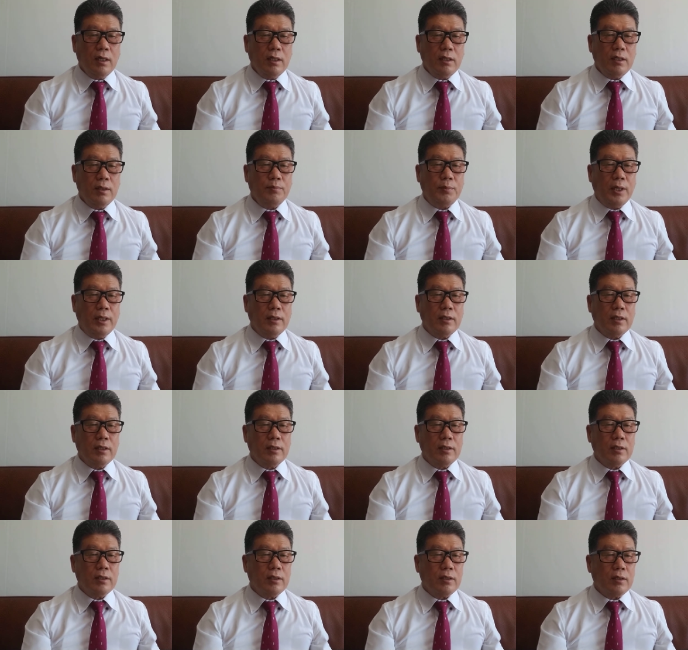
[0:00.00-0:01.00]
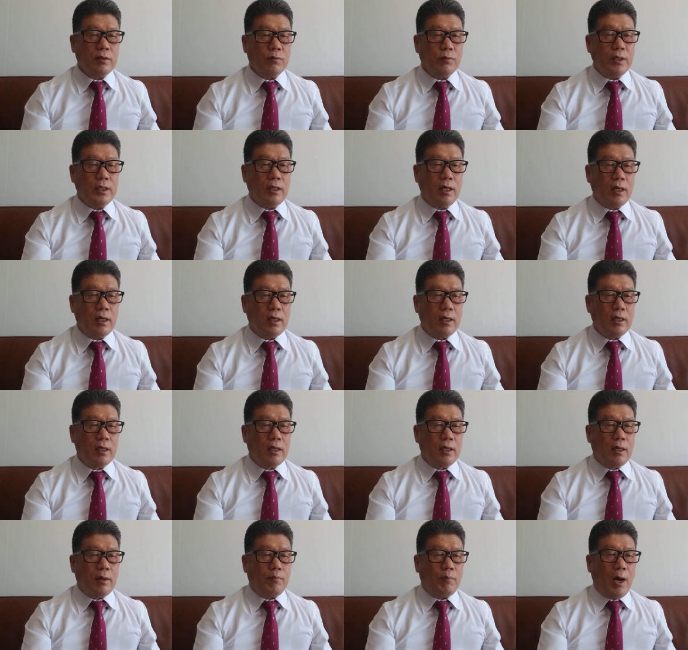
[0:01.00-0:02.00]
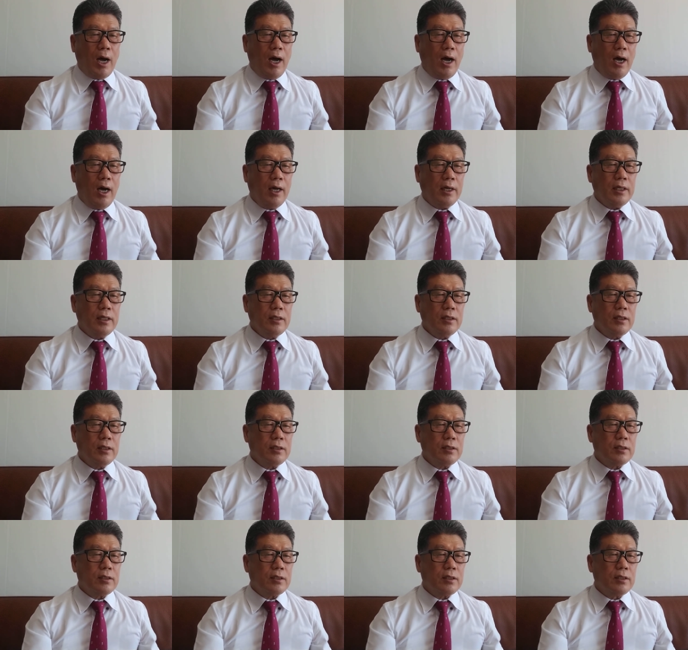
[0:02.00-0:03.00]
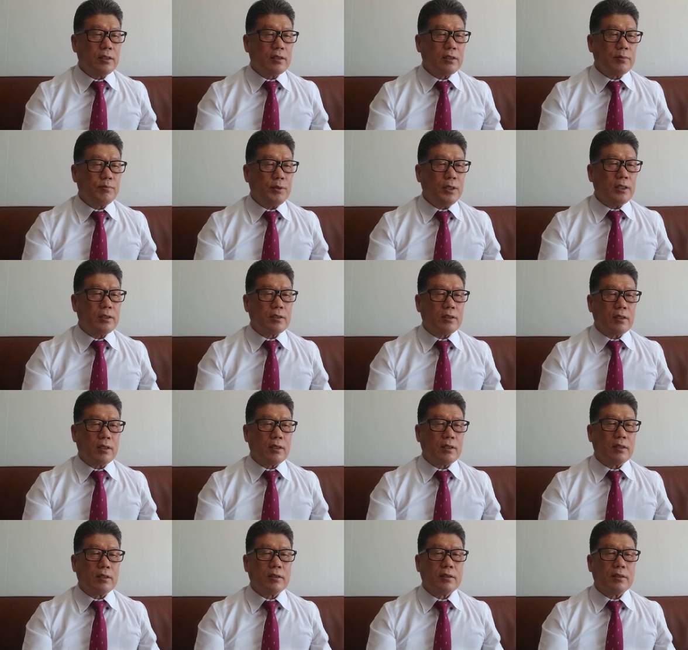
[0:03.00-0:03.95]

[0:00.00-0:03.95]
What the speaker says: Depend on the weather, par interest is fixed.